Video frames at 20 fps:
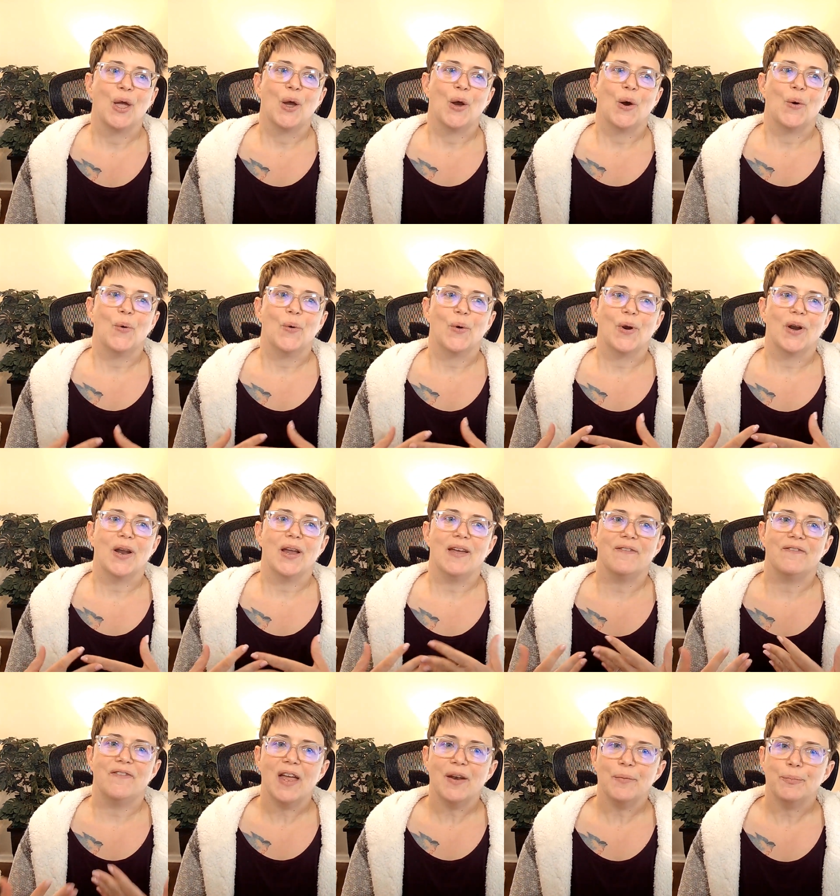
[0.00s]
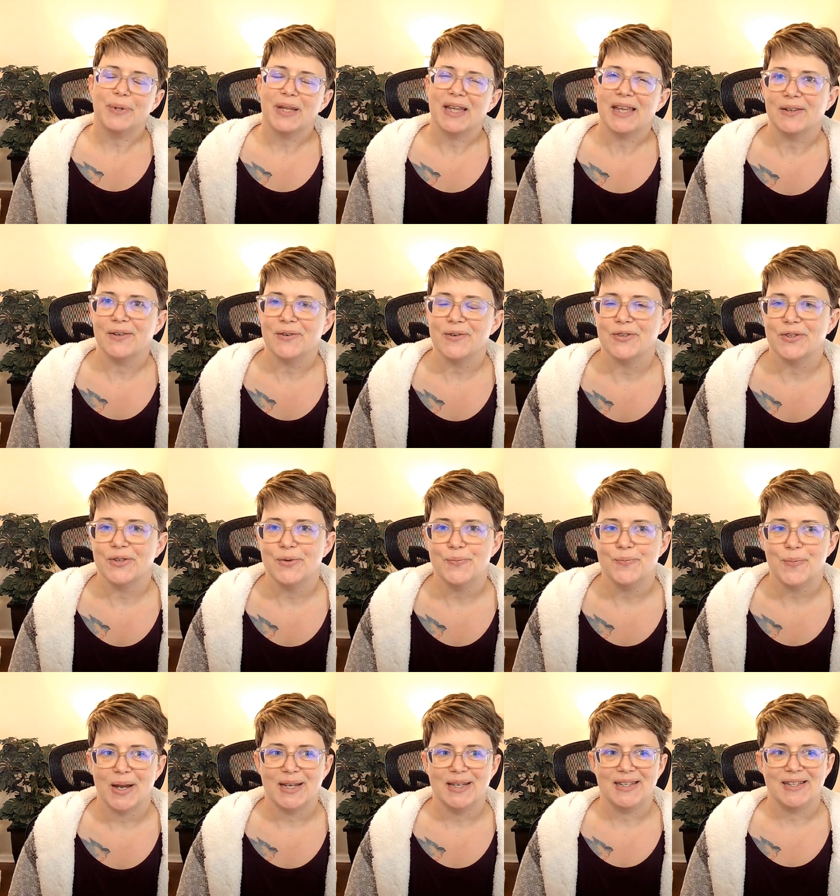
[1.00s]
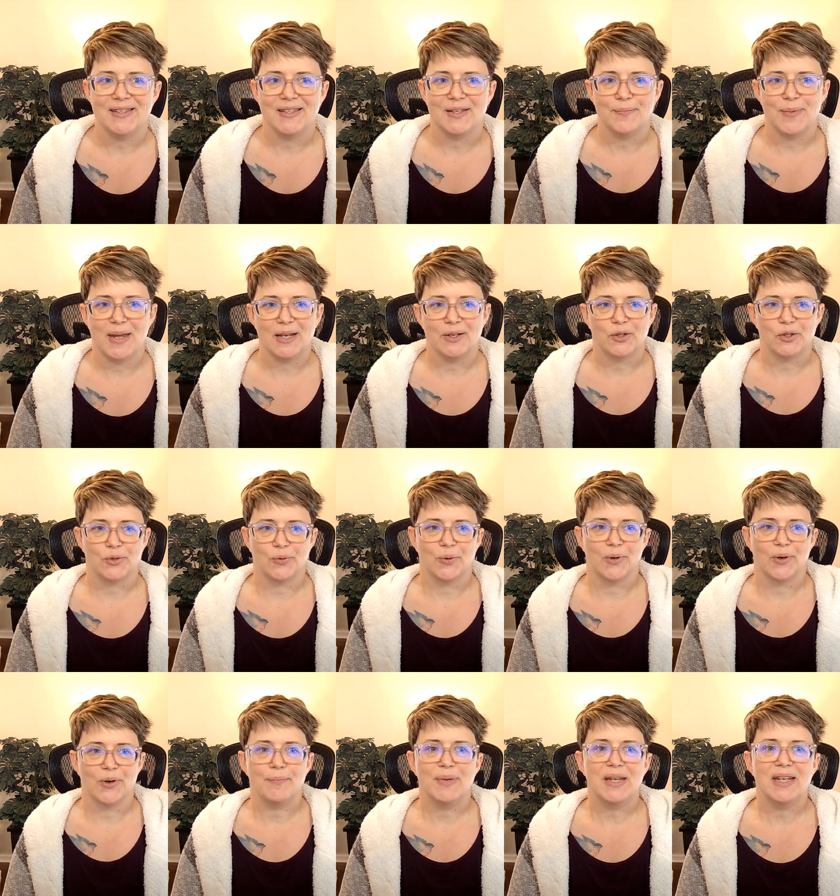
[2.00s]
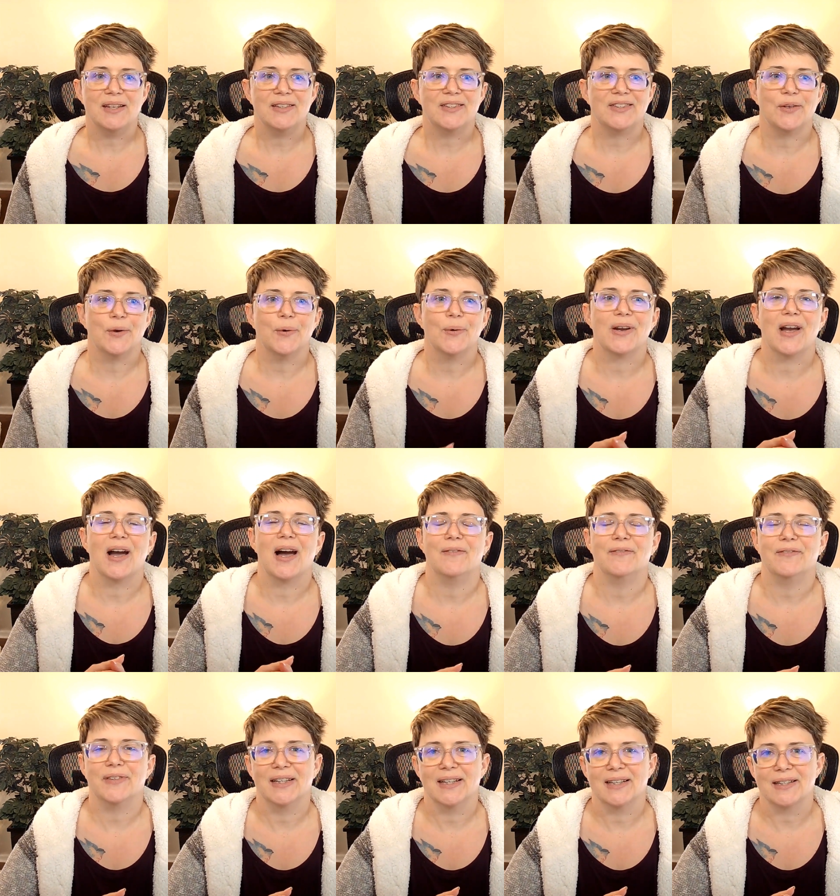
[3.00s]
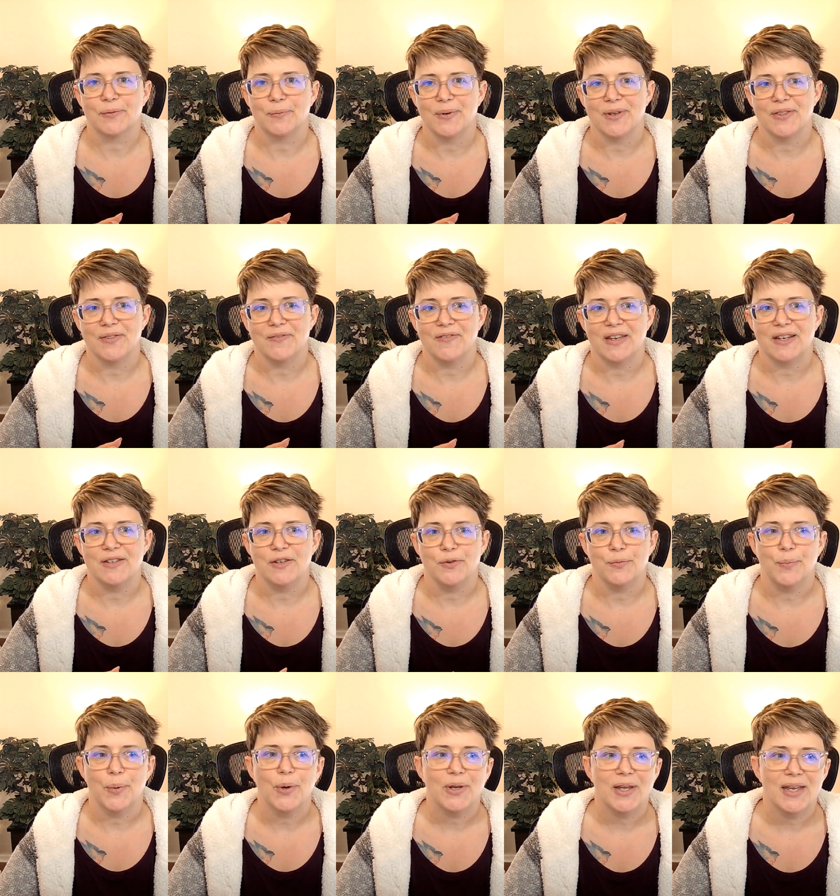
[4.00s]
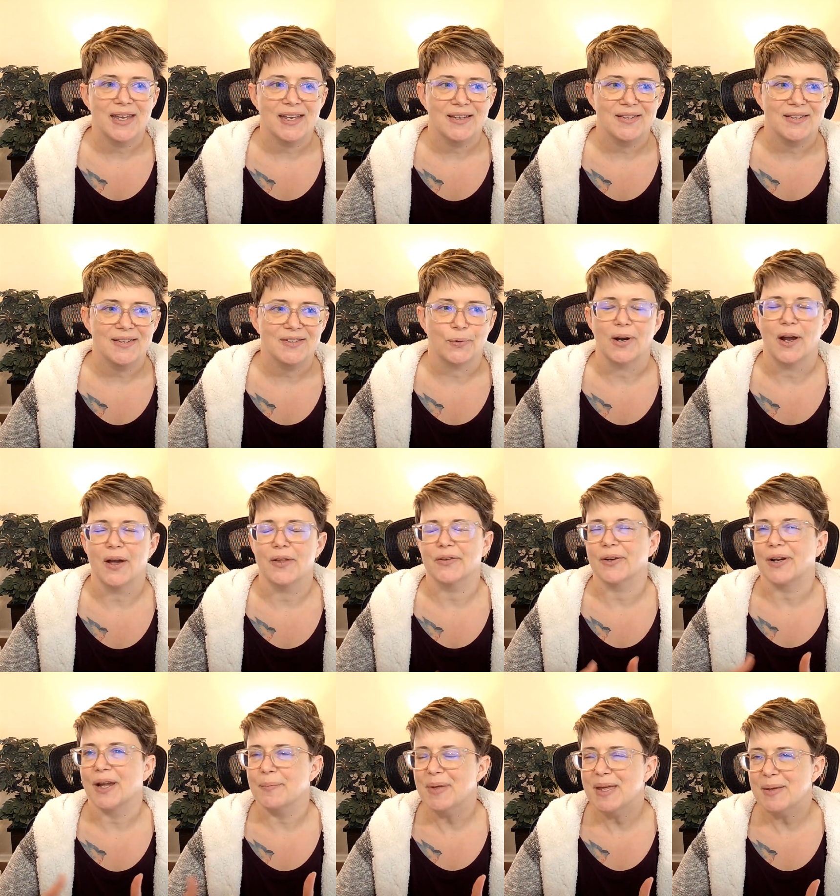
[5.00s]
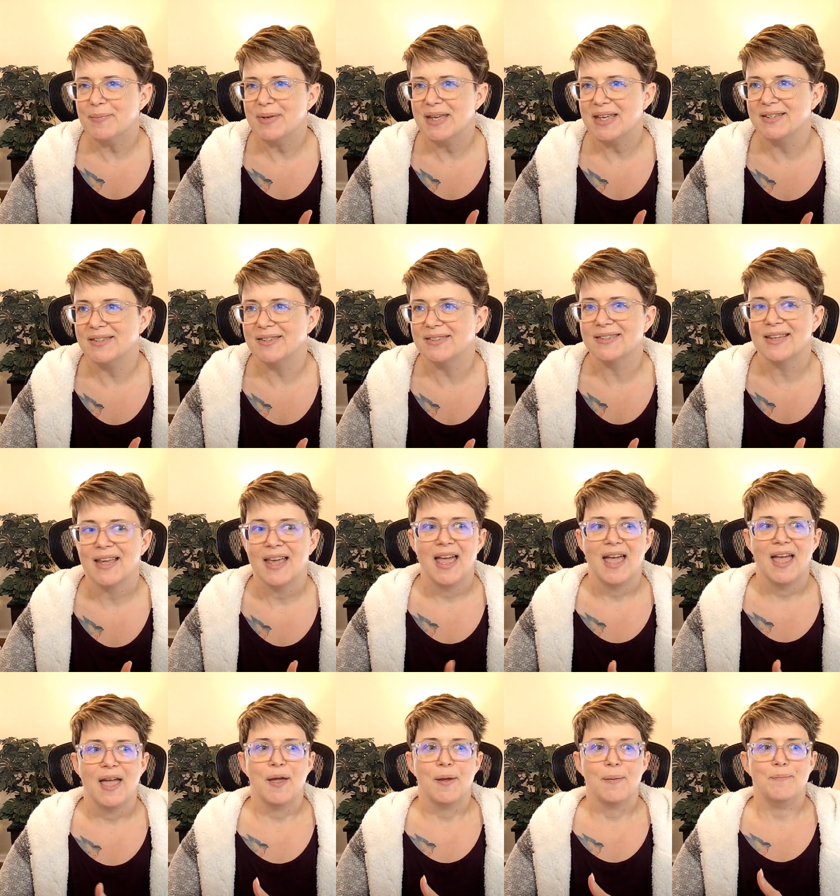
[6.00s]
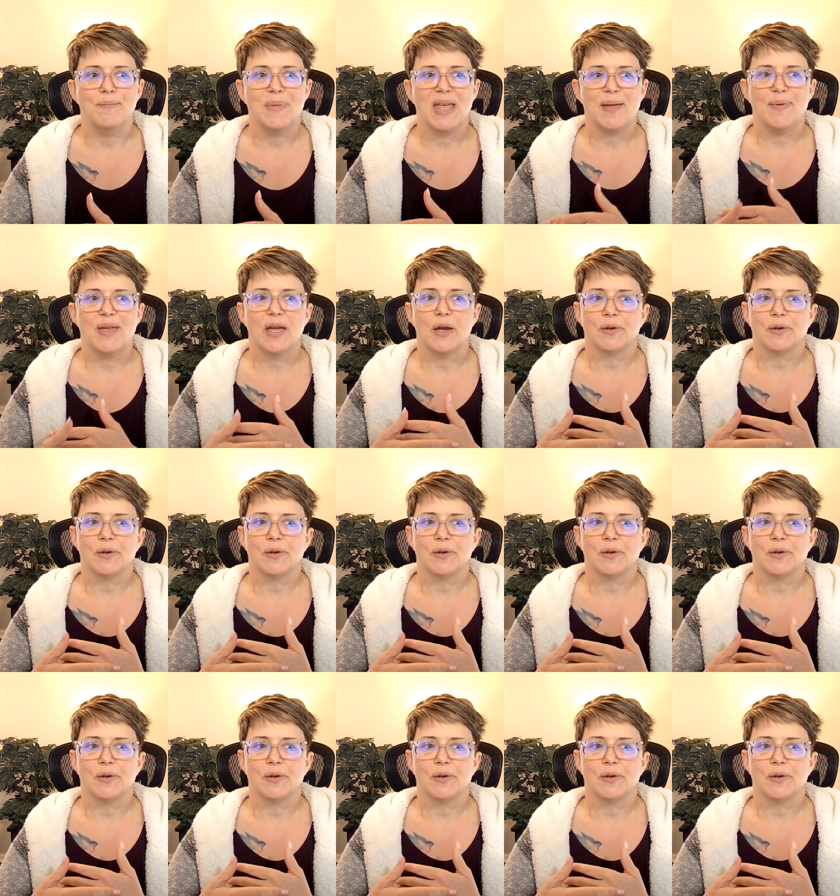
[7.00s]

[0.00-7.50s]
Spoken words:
Or event planners who might need to make sure meetings don't conflict with venue bookings or other commitments. Maybe a